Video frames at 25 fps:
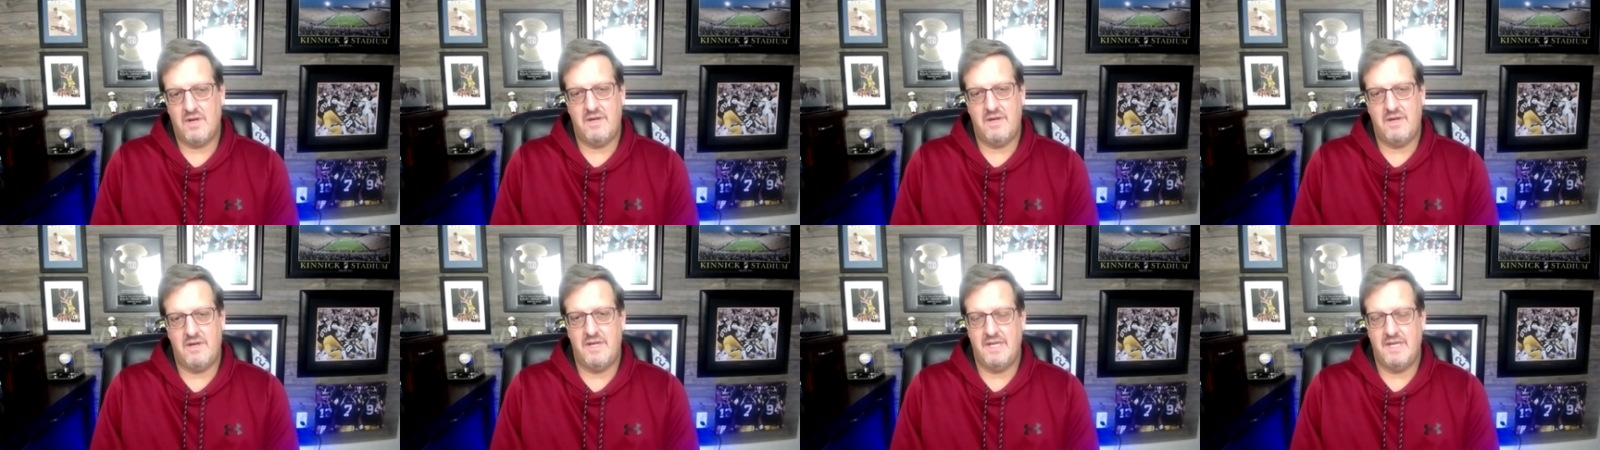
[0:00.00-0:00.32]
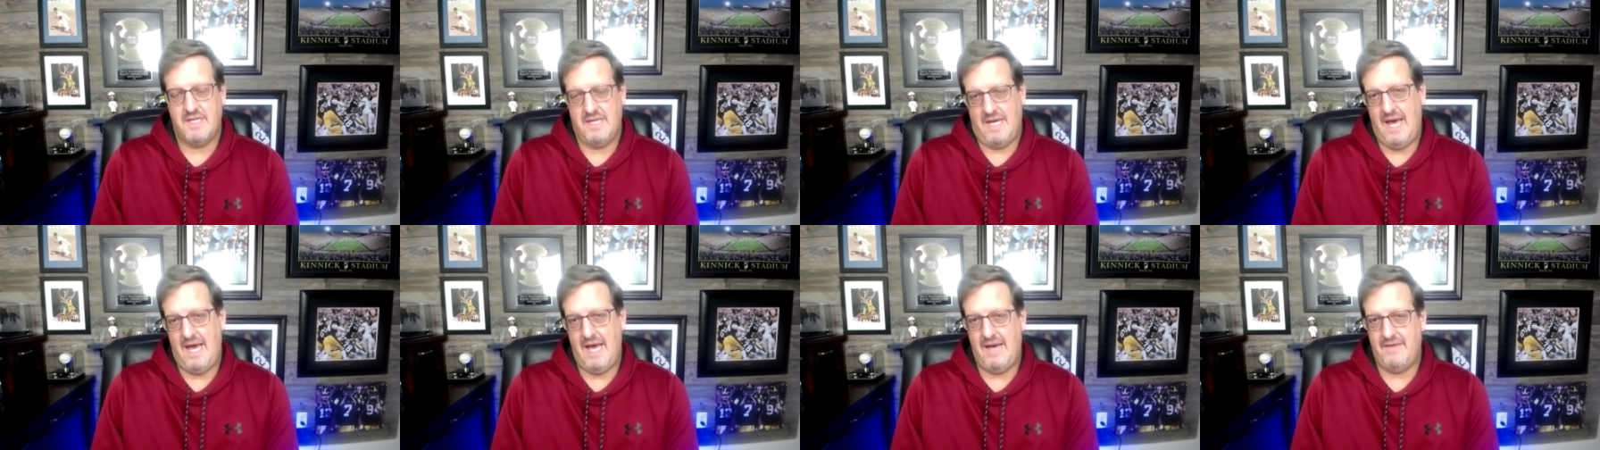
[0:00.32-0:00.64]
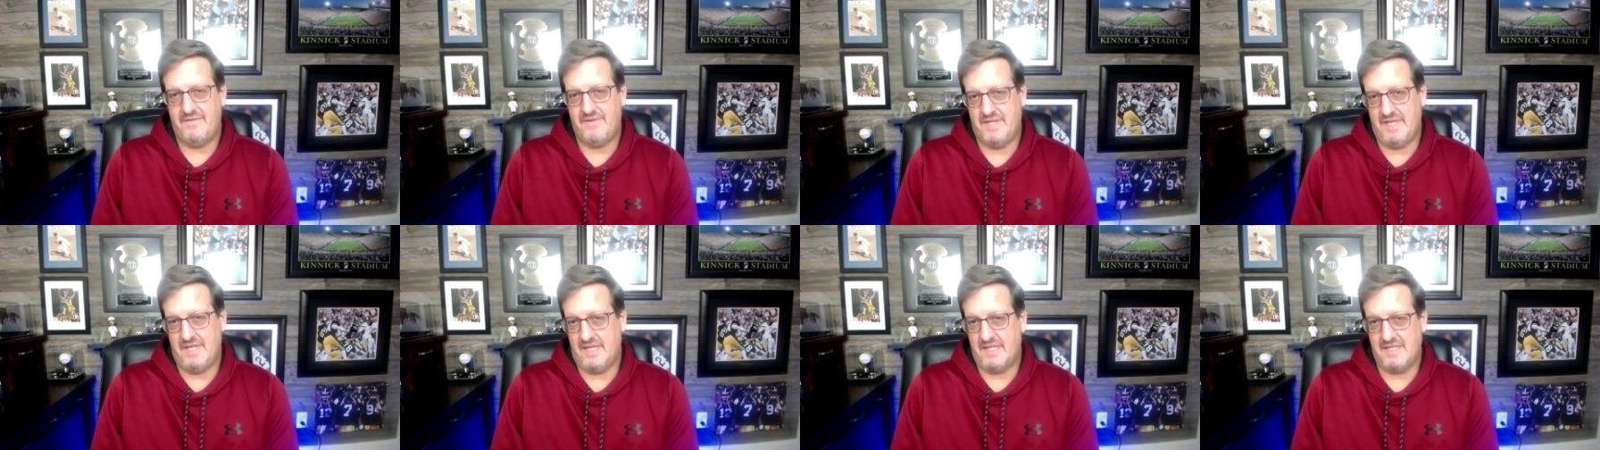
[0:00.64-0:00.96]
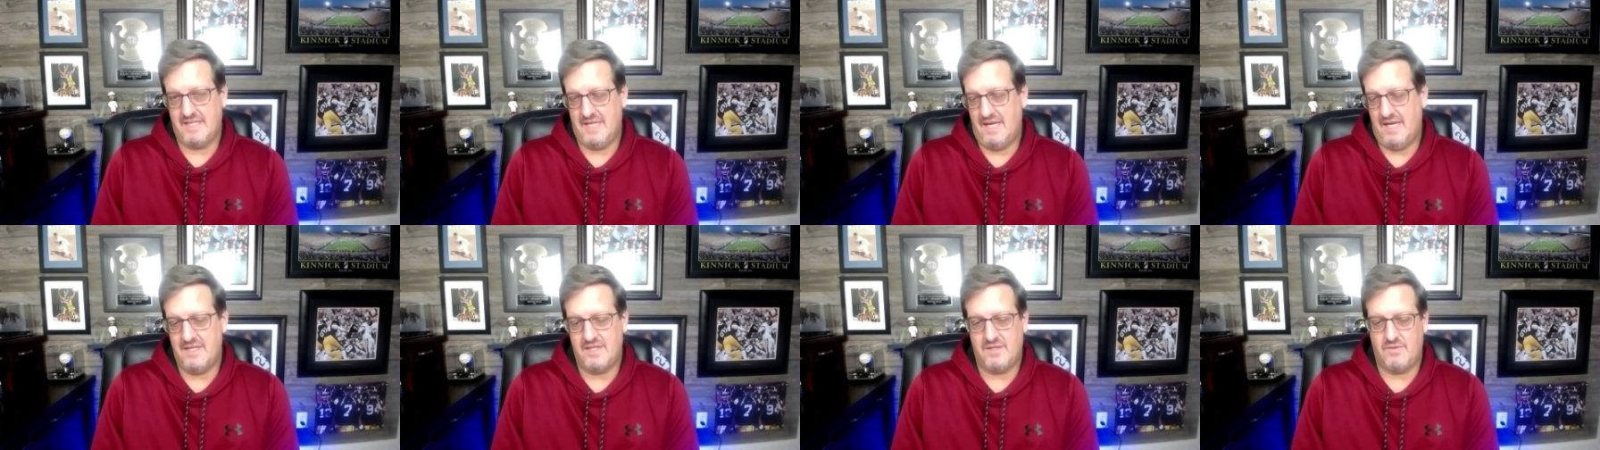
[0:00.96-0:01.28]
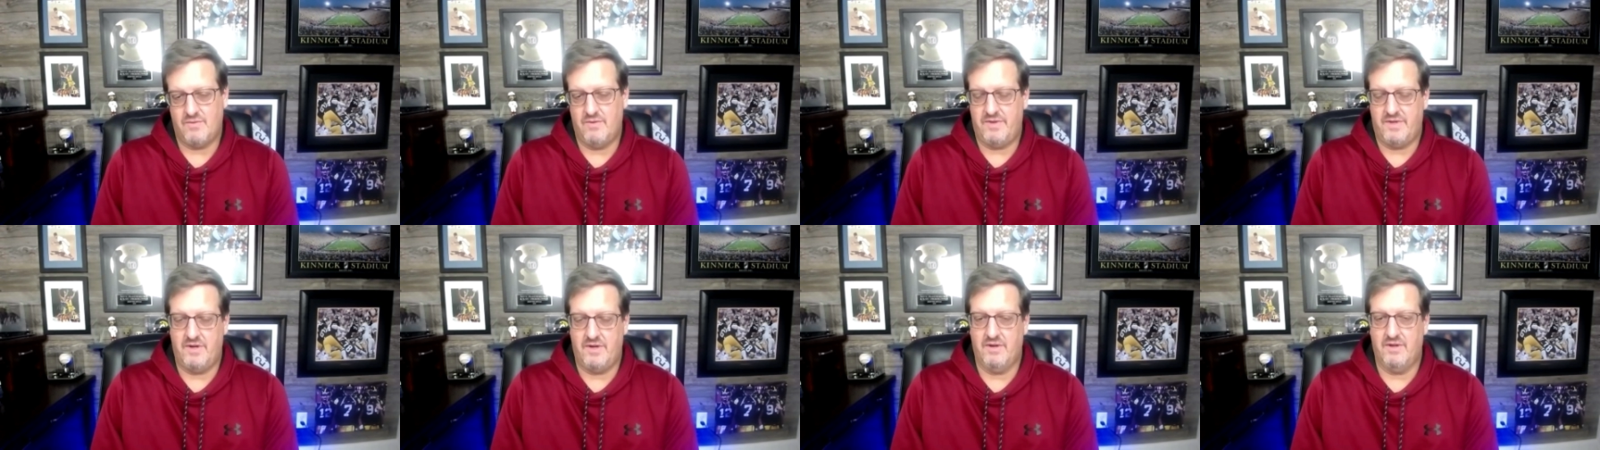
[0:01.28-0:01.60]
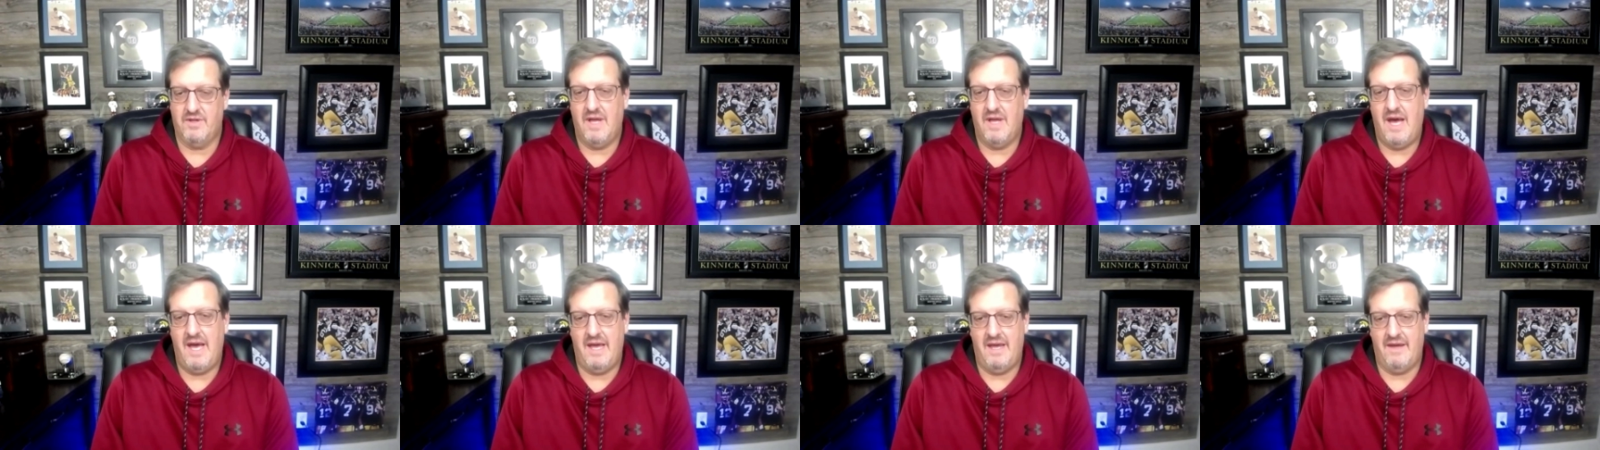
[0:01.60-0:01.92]
going to have success with your
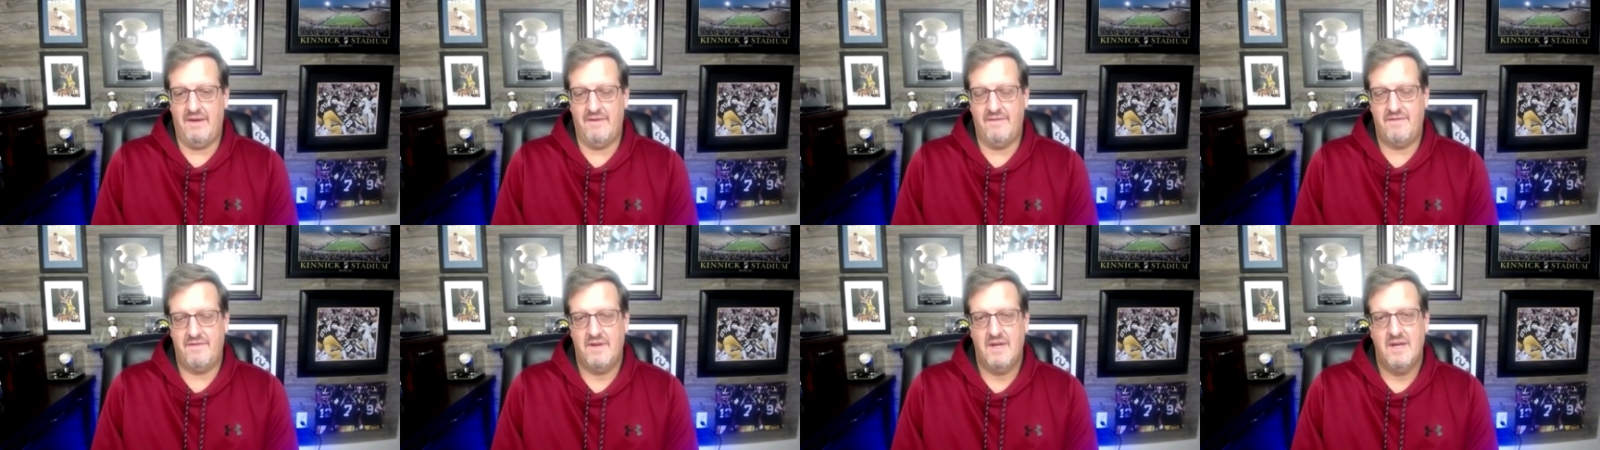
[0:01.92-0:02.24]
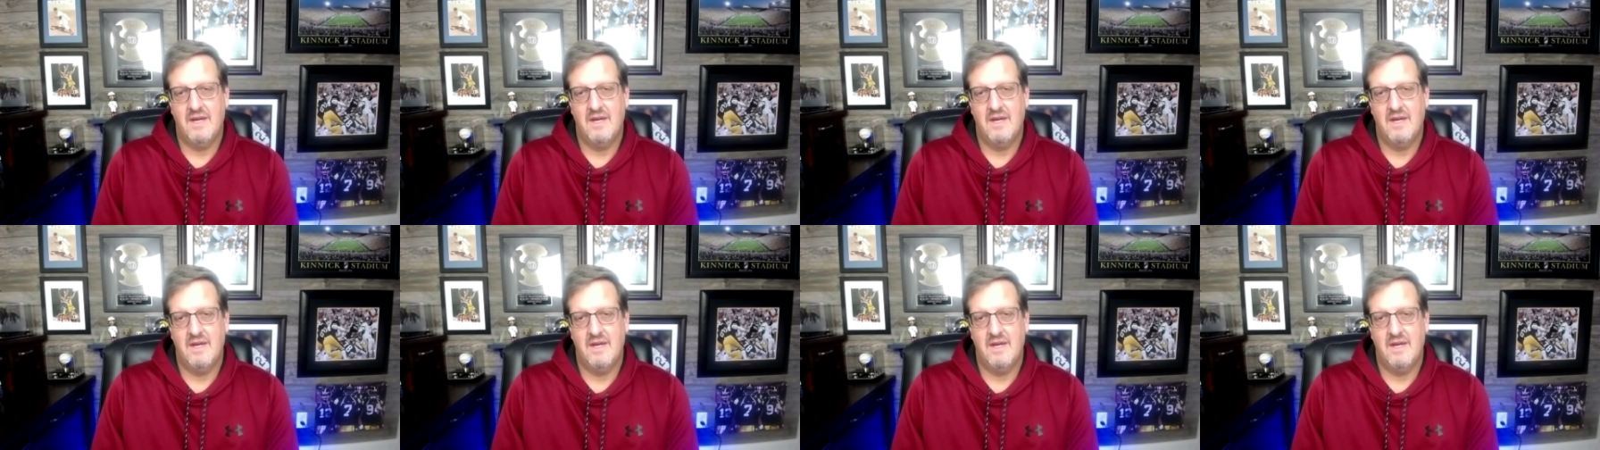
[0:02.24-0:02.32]
life